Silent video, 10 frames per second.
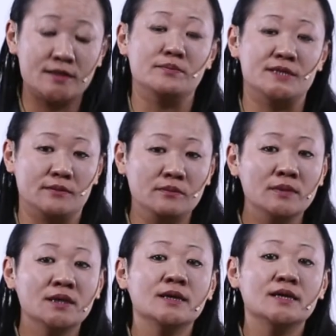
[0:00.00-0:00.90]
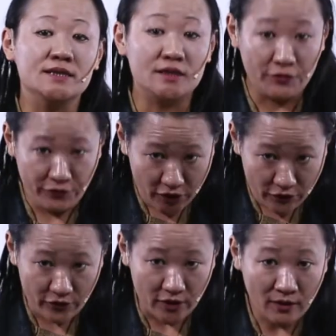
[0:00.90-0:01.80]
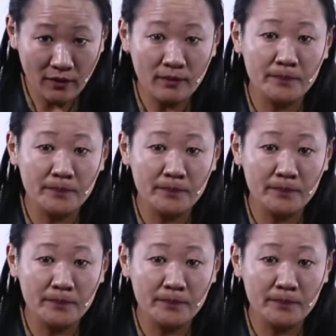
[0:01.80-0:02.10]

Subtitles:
symptom is the fever.